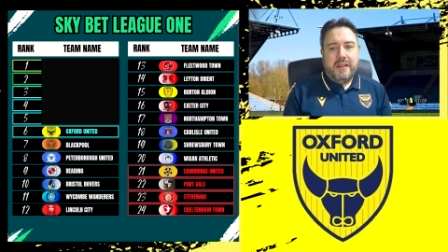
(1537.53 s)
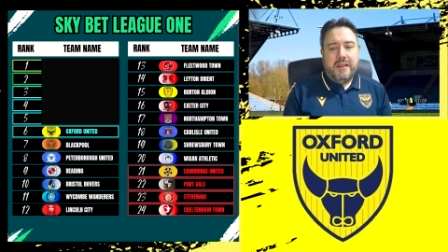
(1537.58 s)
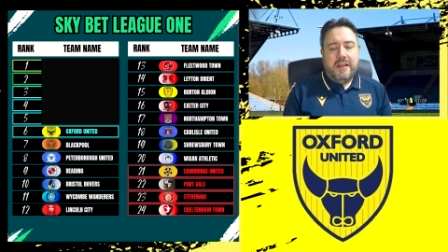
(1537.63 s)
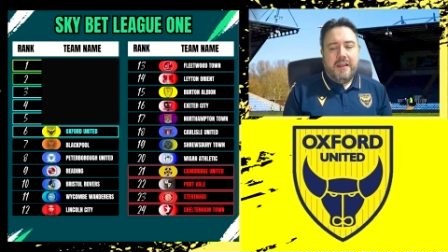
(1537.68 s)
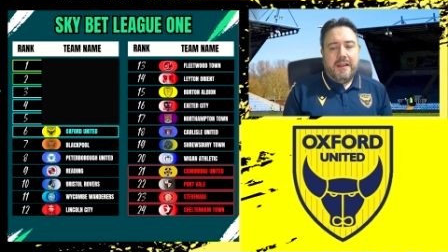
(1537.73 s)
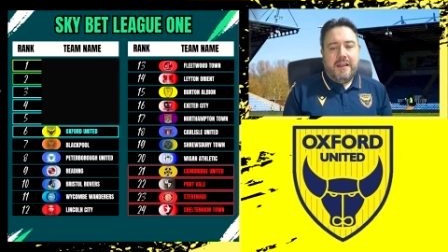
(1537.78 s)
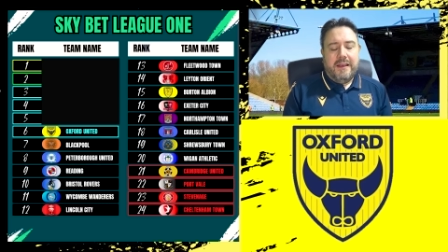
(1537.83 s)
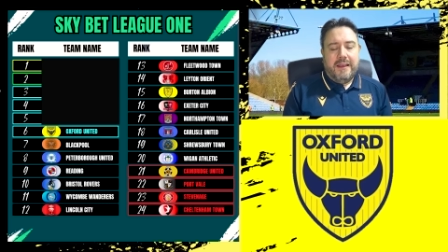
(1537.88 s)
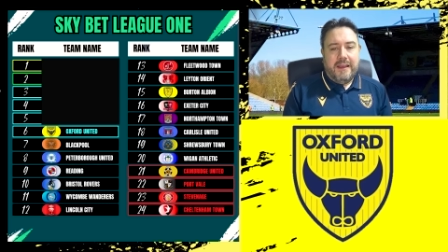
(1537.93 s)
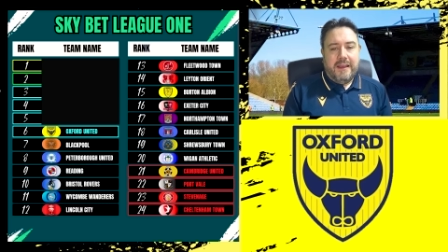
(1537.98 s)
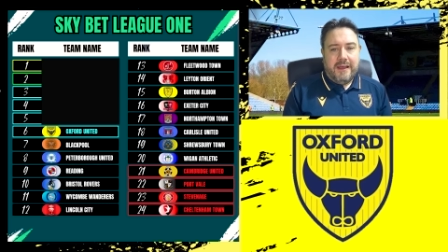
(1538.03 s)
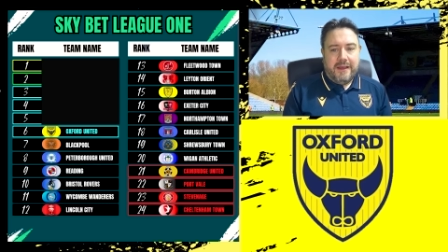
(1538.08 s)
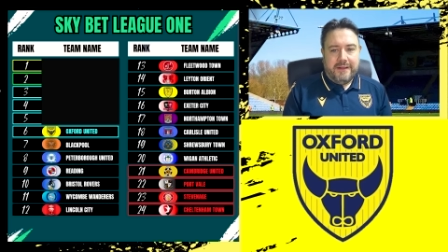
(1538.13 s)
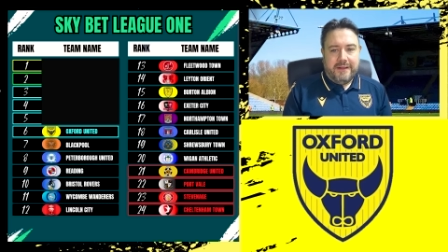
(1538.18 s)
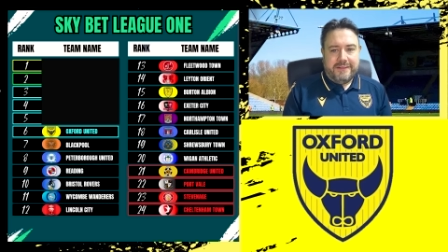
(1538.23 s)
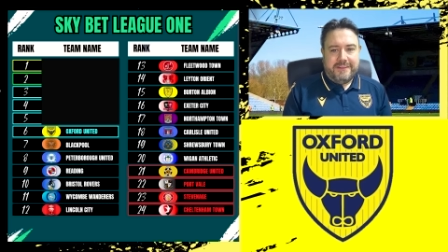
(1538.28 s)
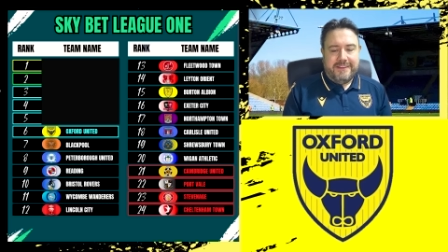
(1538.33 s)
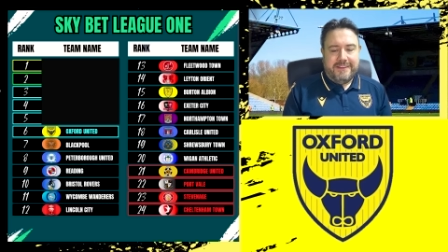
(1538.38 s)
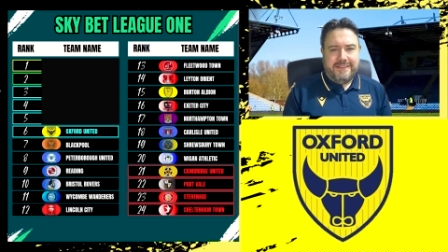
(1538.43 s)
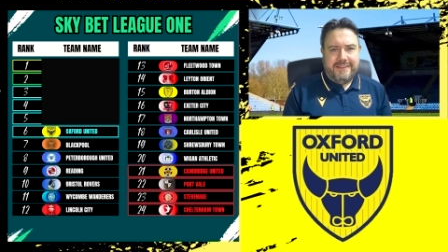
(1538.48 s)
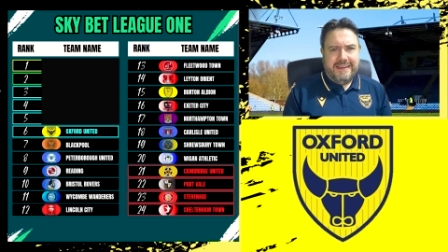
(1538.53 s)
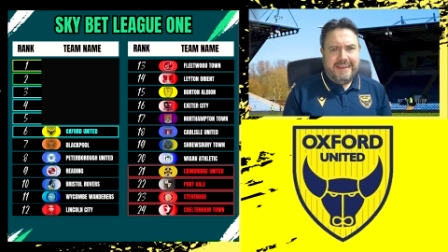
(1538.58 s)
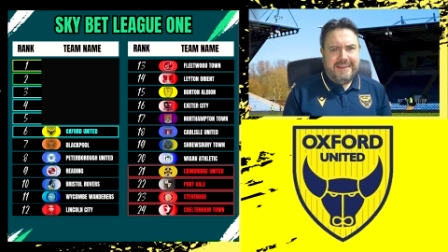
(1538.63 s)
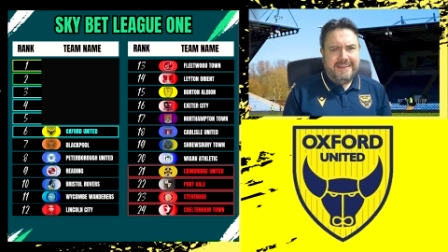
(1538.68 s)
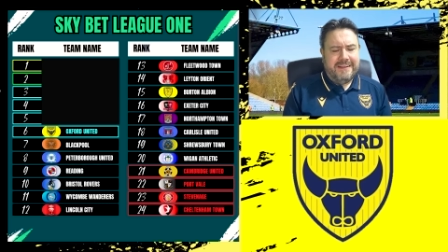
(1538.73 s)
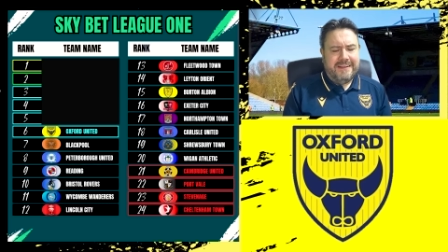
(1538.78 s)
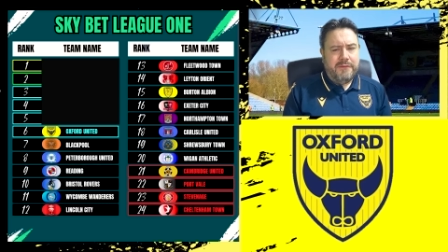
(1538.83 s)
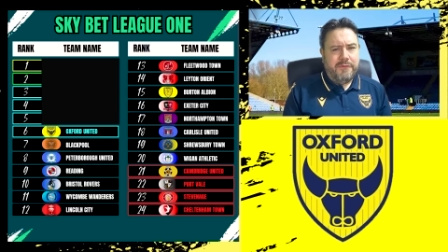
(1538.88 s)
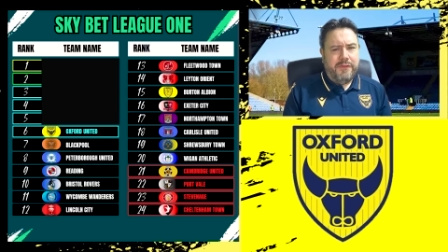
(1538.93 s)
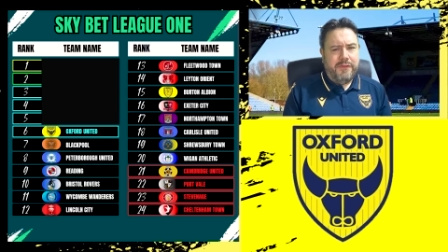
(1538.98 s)
last
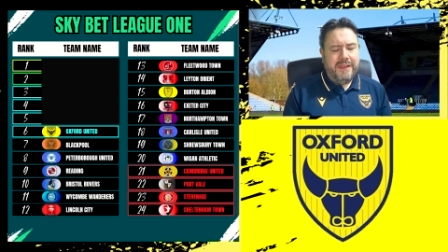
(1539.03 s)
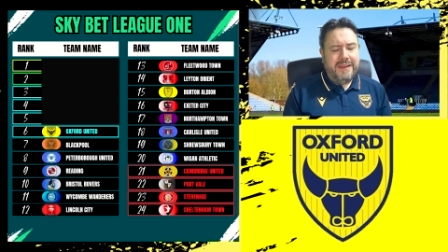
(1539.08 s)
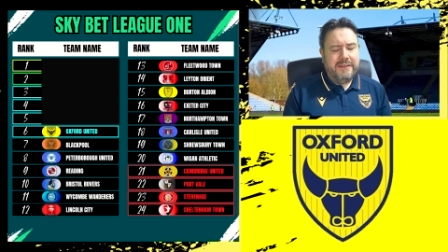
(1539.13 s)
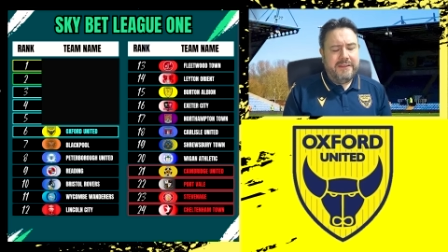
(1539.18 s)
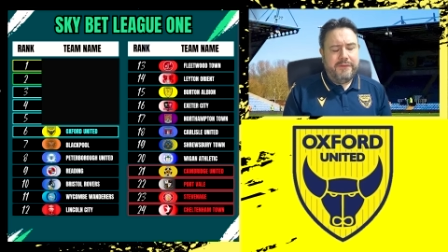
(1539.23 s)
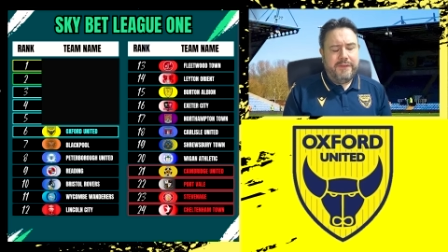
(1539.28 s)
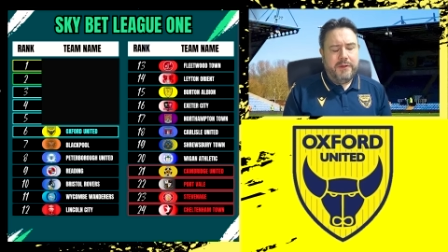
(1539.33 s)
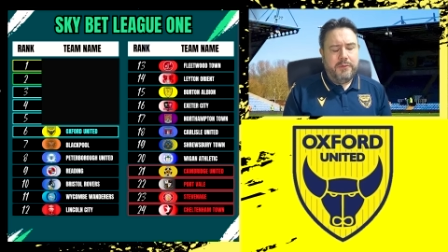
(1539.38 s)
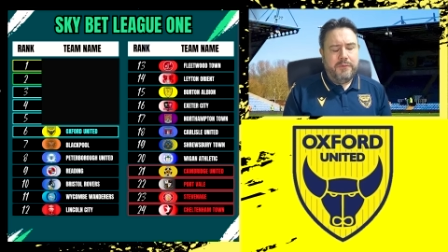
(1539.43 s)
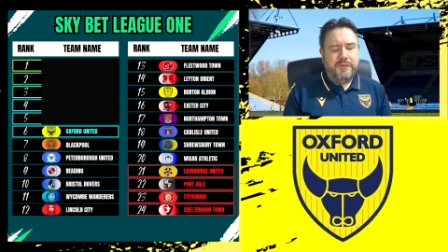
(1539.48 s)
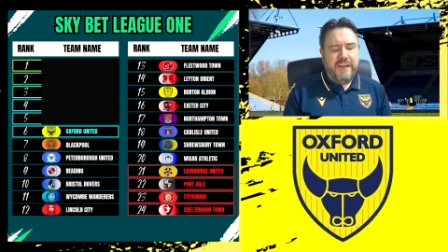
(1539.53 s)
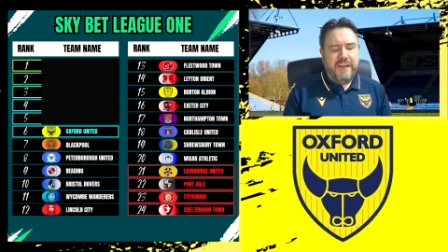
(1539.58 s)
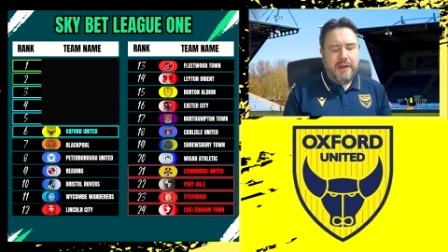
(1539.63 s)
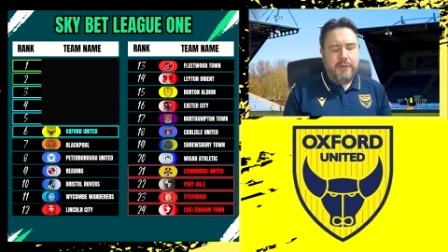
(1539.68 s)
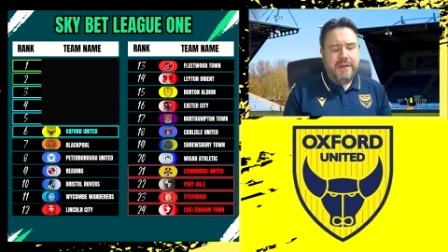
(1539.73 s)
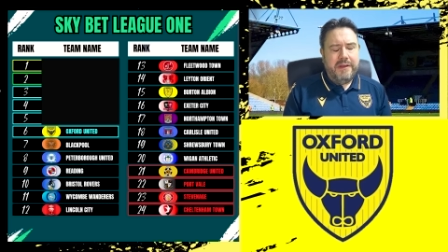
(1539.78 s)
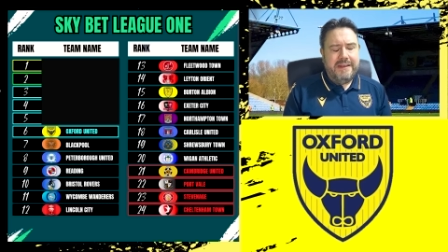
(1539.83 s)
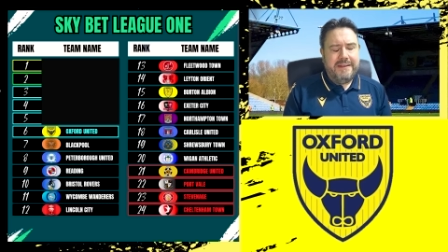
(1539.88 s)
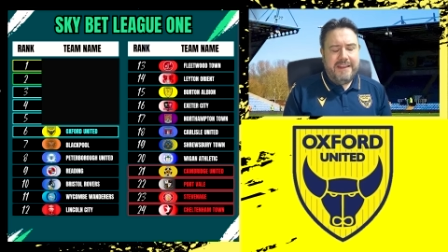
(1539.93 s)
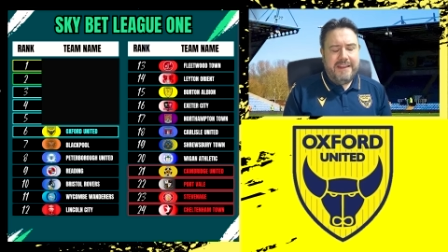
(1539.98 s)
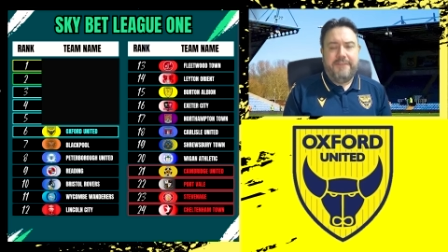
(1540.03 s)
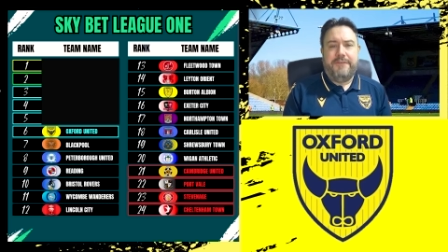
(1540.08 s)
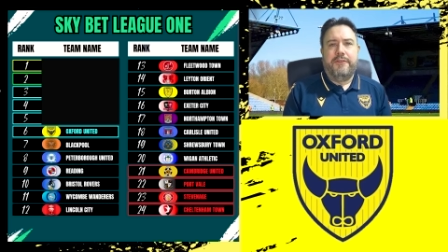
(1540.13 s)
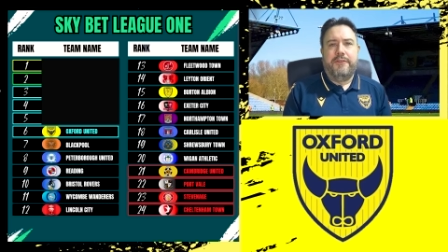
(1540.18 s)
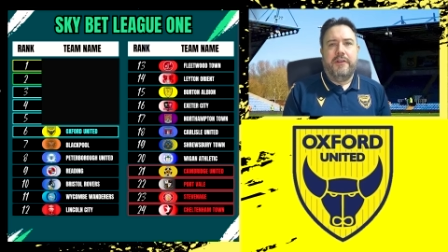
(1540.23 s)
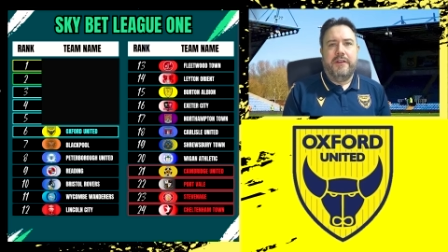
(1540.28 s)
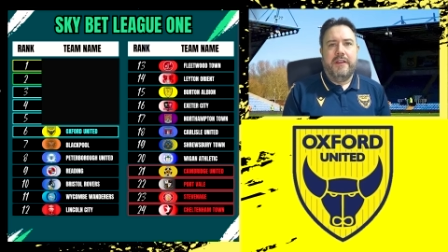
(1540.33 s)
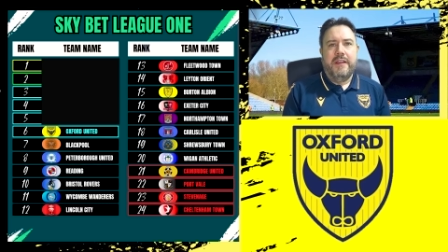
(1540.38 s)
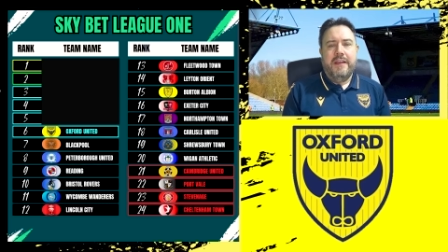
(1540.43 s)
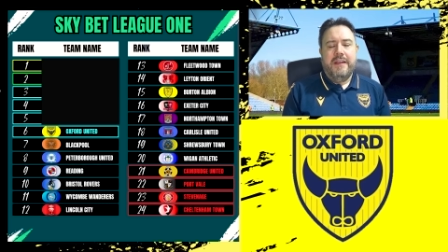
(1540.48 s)
season, and things feel very
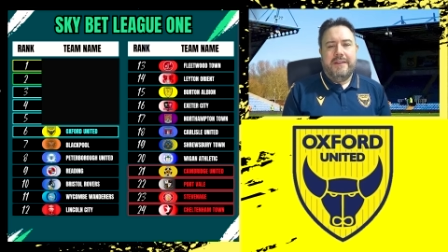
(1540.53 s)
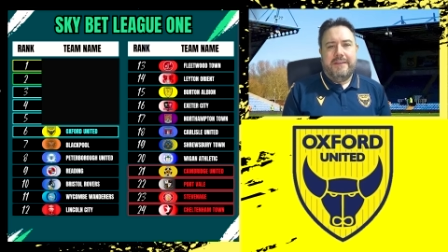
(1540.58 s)
different